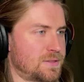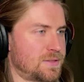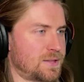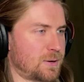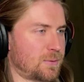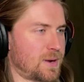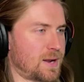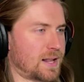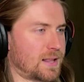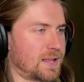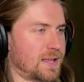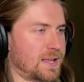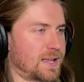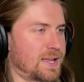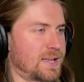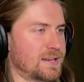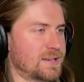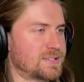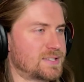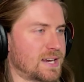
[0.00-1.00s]
Theoretically, I
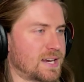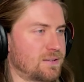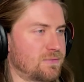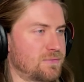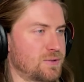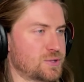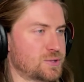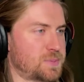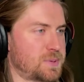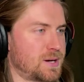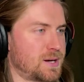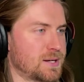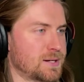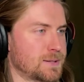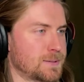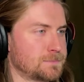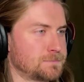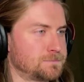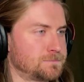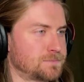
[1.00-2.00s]
could get a second fish
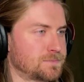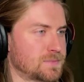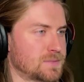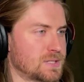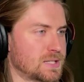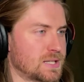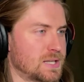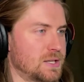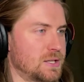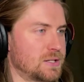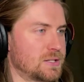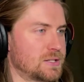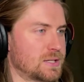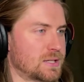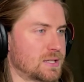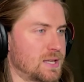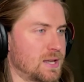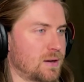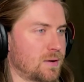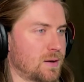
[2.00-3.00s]
pond to
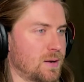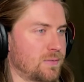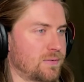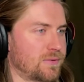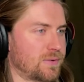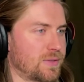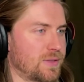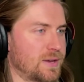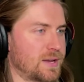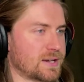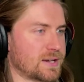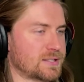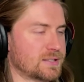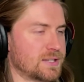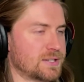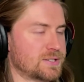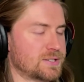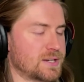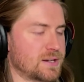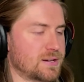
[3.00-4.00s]
gear up for the next
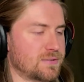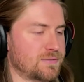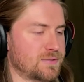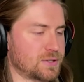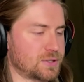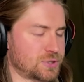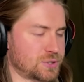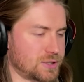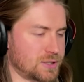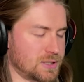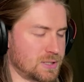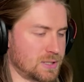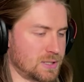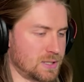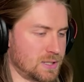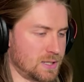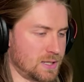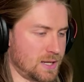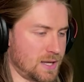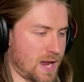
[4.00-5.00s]
legendary fish,
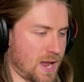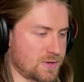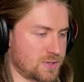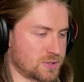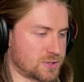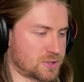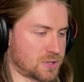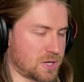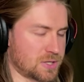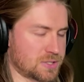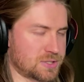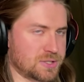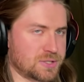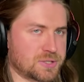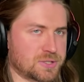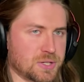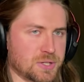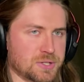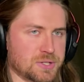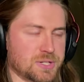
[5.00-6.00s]
and just toss this
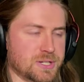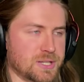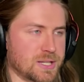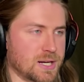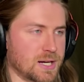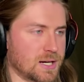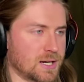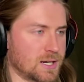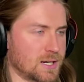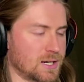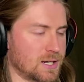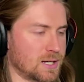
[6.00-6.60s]
sturgeon in there.